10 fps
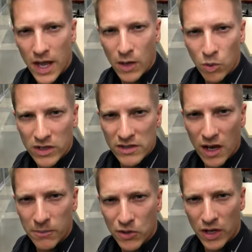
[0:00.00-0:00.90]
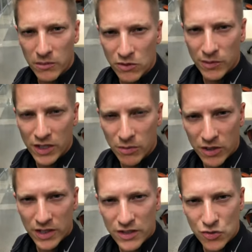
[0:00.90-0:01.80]
Hey, what is up, Credit Movement
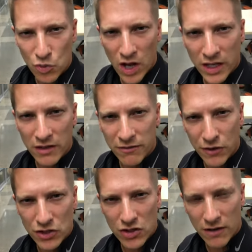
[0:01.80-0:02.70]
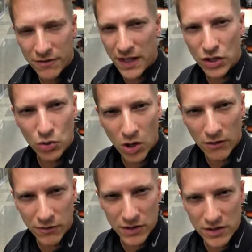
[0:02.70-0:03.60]
community? It's Ryan. First off, thank you
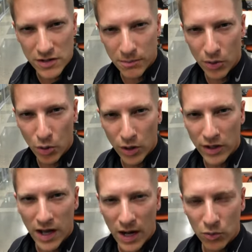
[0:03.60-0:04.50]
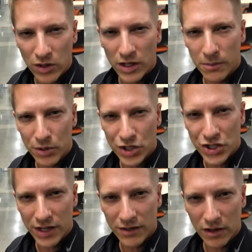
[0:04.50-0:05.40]
all for the support. I really
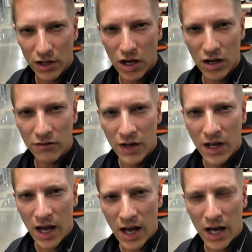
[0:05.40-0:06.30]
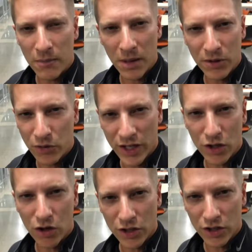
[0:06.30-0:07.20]
appreciate the love. Um, I've been
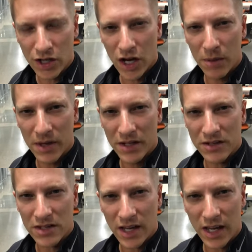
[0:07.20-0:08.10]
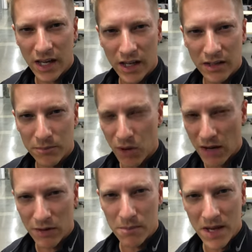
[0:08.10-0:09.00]
reading all your comments and
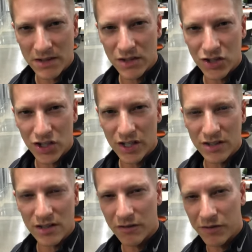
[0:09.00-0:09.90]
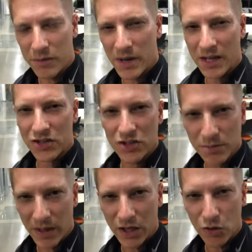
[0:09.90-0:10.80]
private messages, and the feedback's
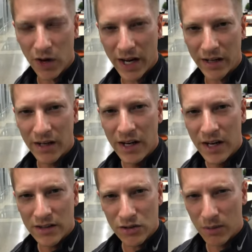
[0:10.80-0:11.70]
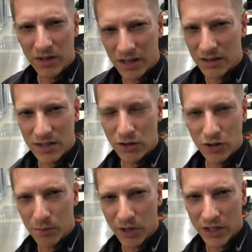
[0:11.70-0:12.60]
just been great. And so I'm going to
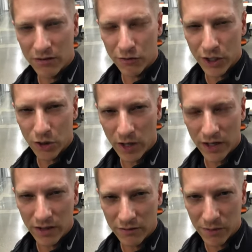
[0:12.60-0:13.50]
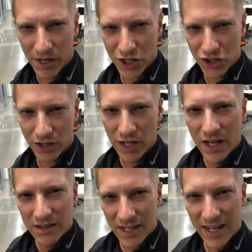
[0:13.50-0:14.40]
continue to bring you free credit information.
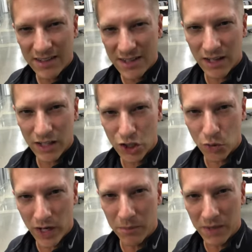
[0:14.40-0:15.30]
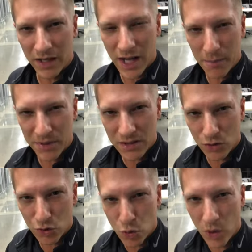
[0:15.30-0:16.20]
Today's Daily Credit Minute,
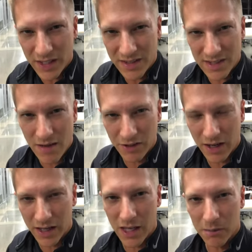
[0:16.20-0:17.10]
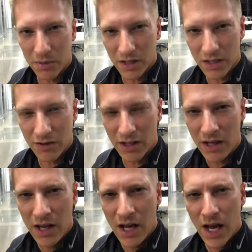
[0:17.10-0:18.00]
episode twenty-seven, I can't believe it,
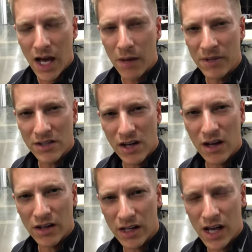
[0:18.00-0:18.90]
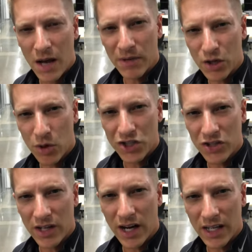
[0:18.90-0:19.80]
um, is on a common
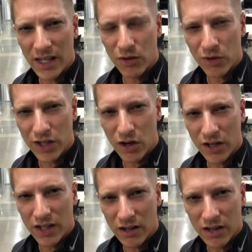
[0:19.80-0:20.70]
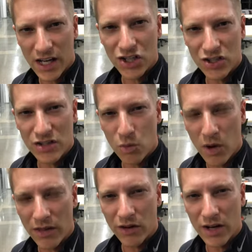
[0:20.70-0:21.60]
question that I get regarding collections and
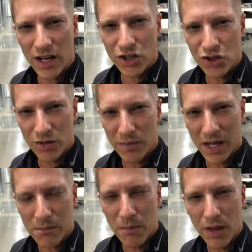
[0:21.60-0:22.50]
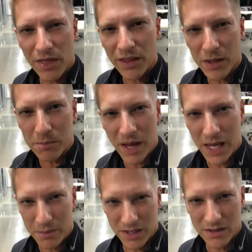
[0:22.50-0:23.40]
whether or not you should make monthly
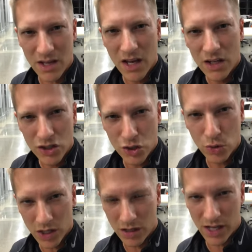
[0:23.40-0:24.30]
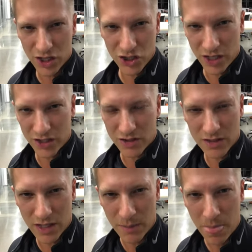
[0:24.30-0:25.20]
payments to a collection
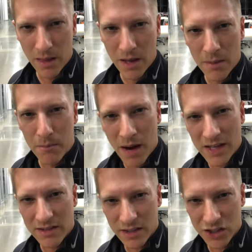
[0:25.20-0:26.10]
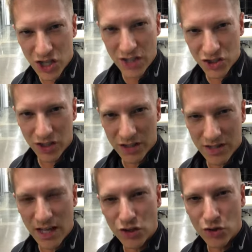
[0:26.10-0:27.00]
agency. My suggestion is
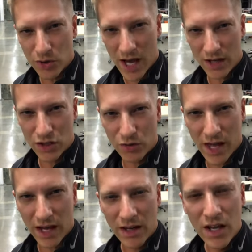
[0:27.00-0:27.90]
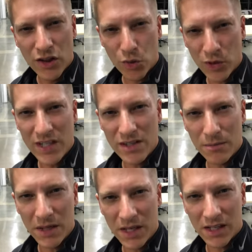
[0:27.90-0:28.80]
that you do not do that. The
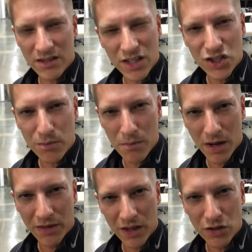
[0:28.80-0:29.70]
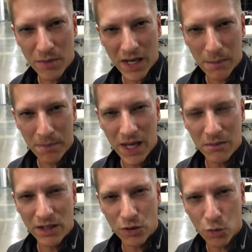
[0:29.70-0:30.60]
reason being is each month that you make a
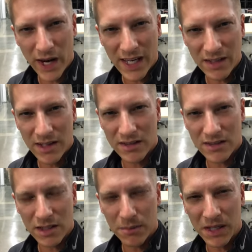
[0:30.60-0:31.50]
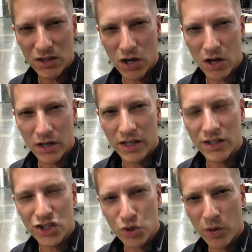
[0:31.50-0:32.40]
payment, you're waking that sleeping dog and
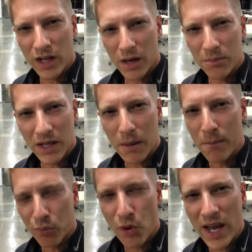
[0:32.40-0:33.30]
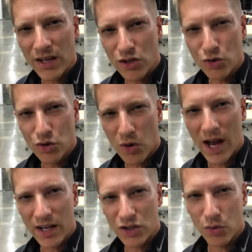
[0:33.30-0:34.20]
it's showing up like a brand new
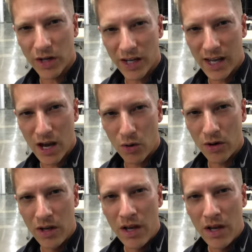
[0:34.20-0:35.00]
derogatory account.